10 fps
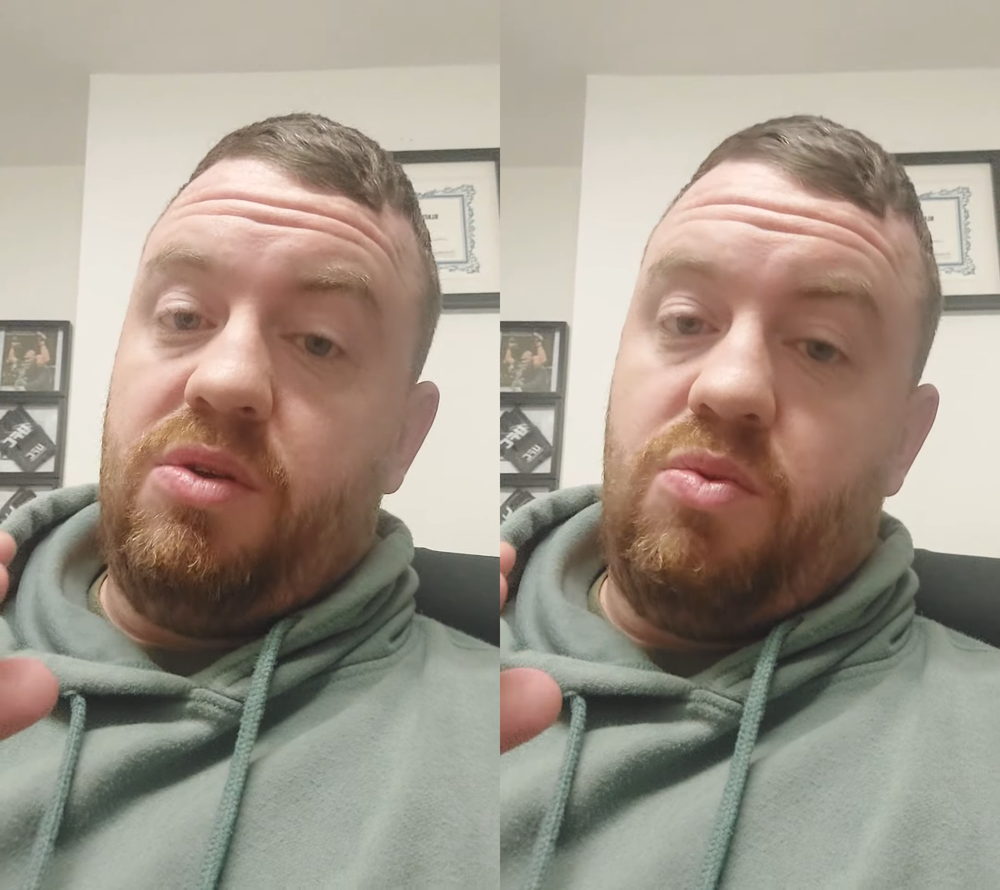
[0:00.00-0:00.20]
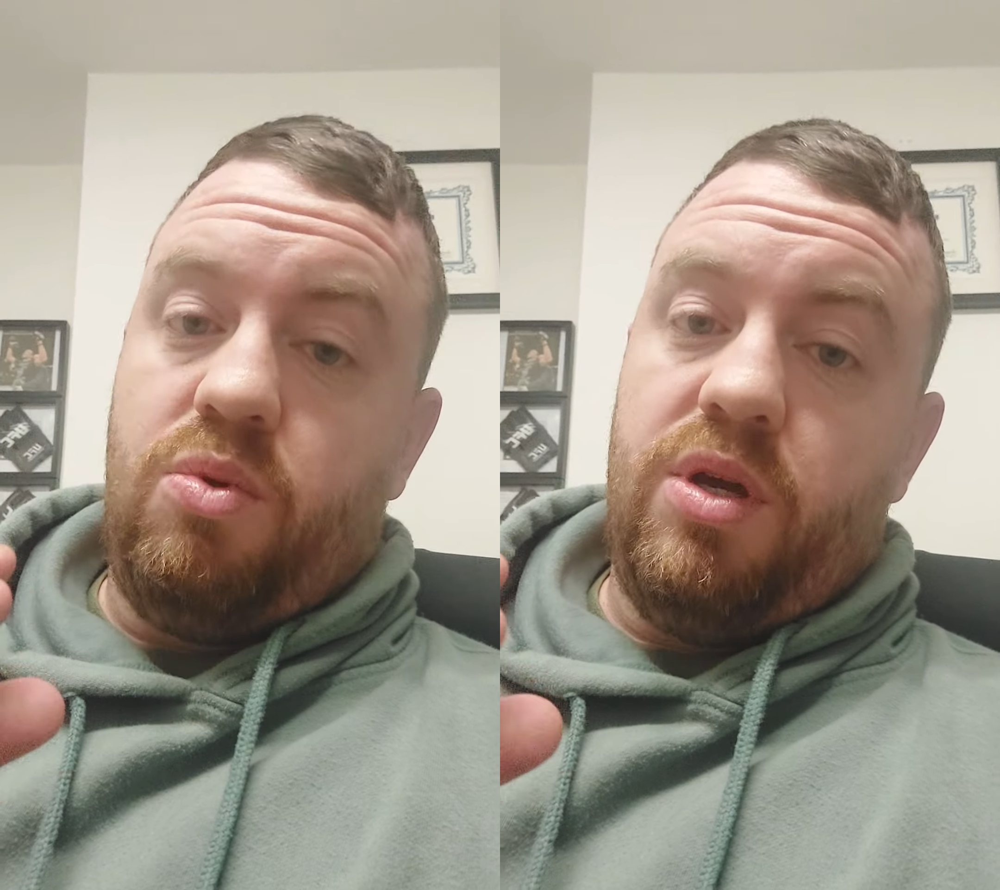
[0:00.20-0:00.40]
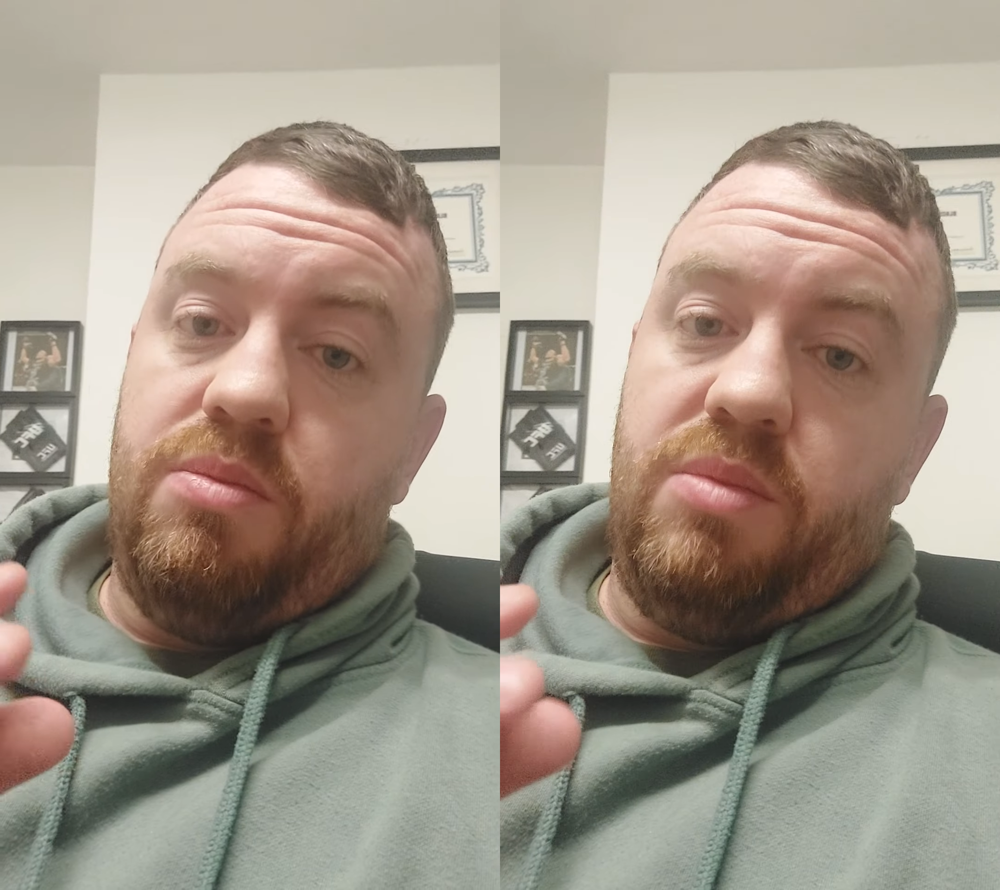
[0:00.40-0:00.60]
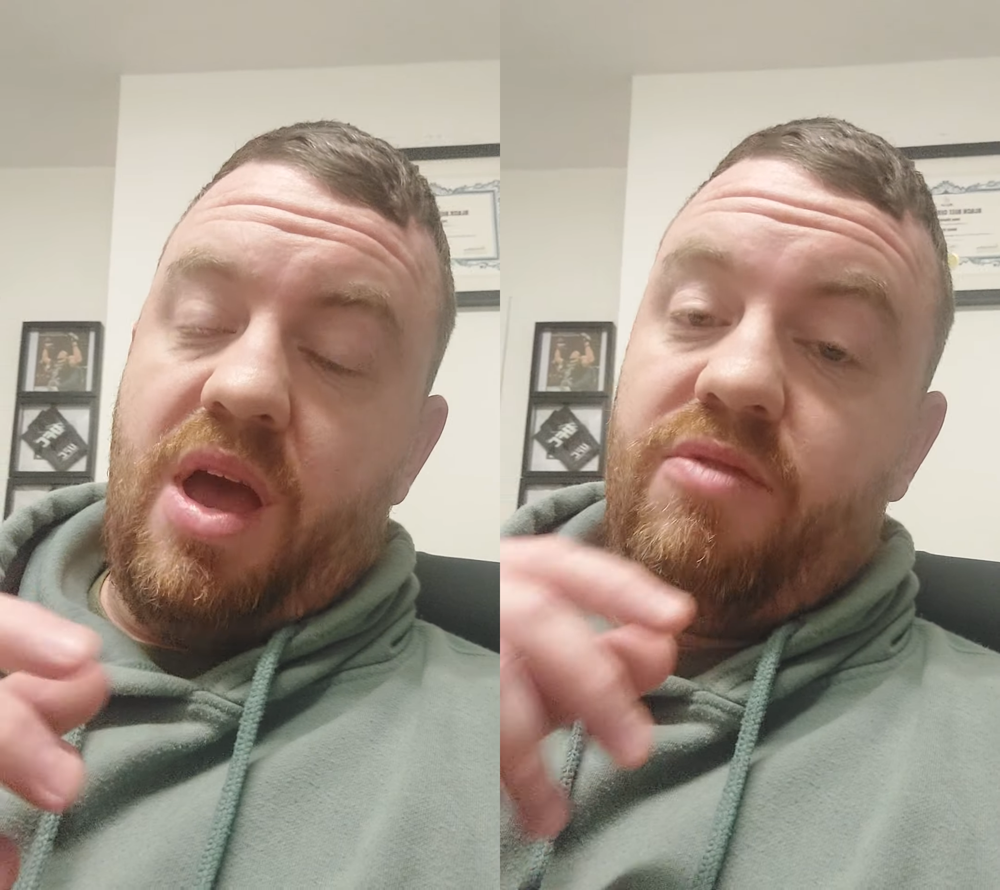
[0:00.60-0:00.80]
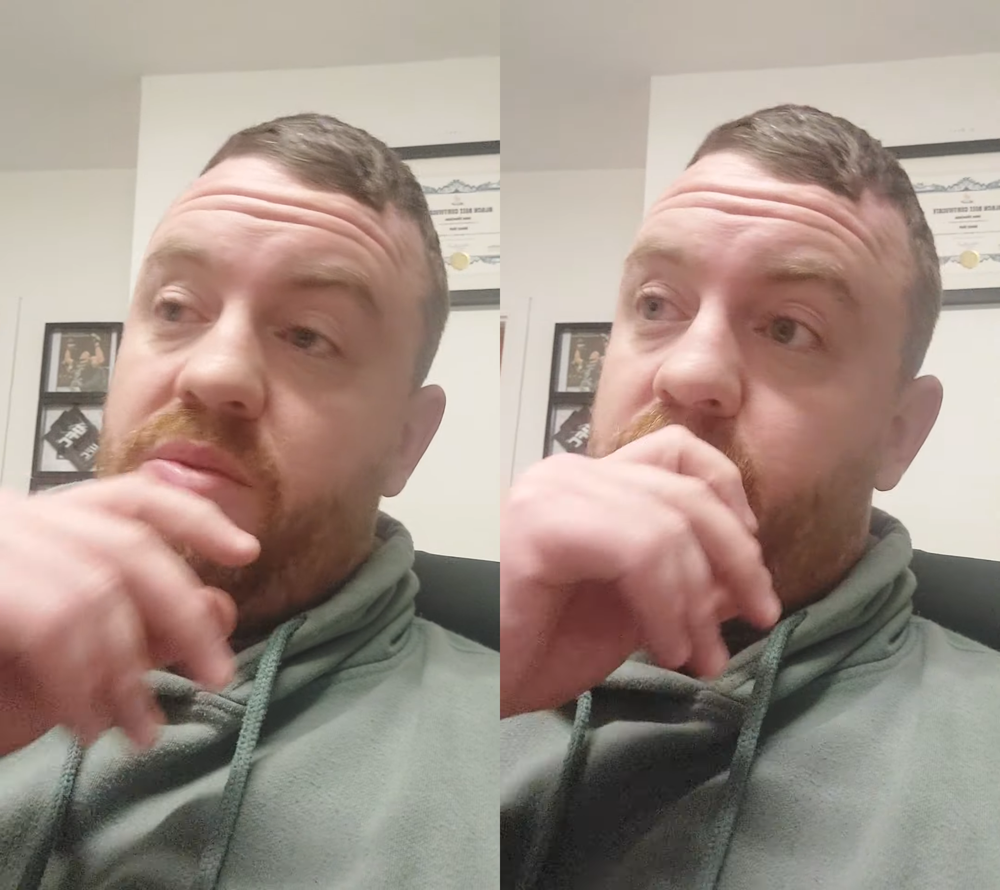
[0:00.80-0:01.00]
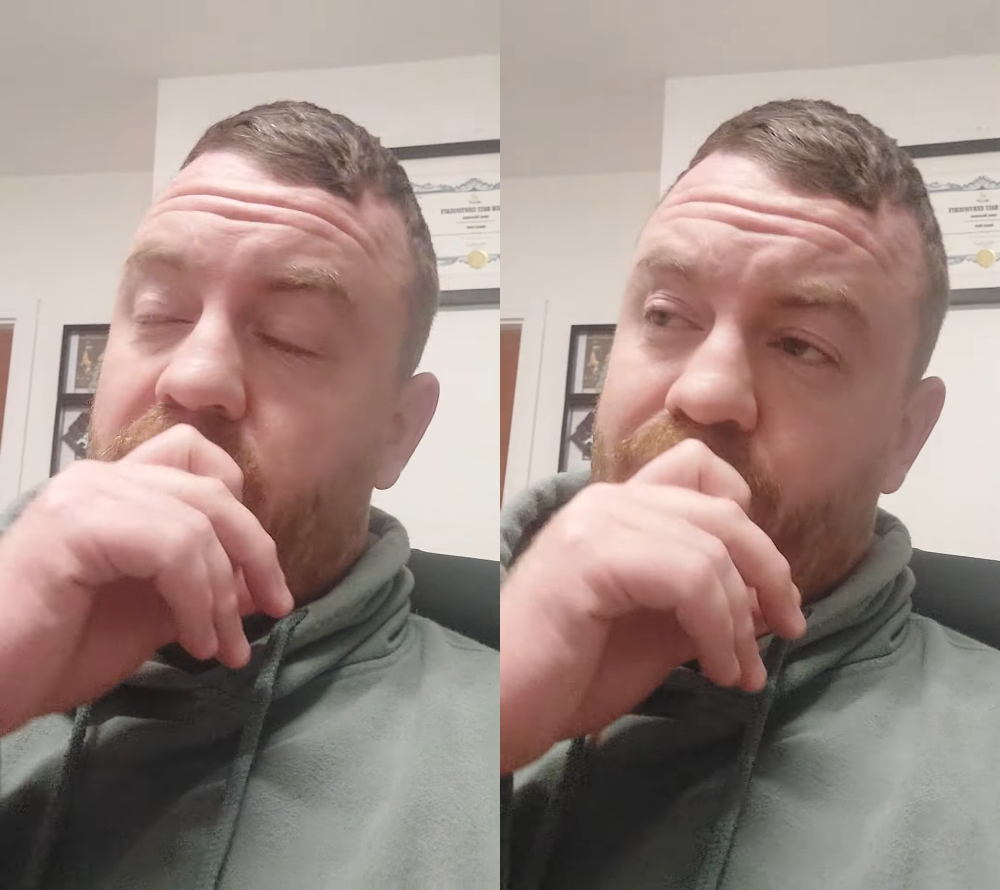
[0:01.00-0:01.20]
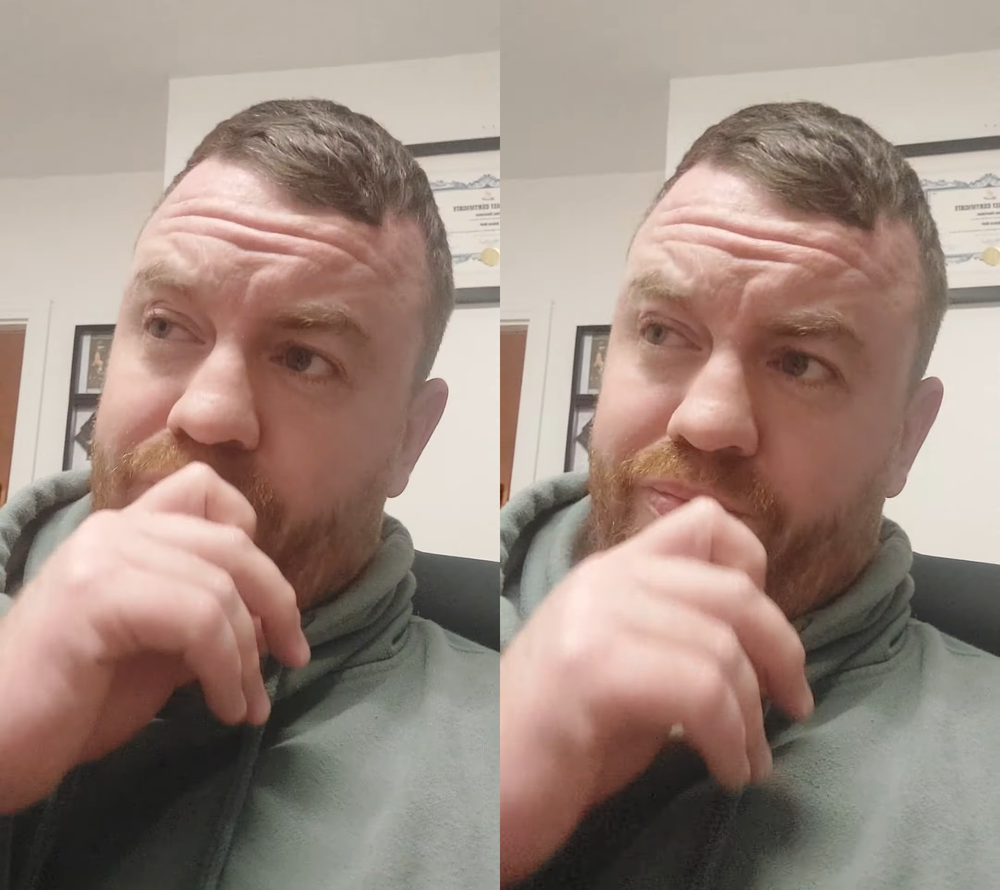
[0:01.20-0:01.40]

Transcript: quite evident, but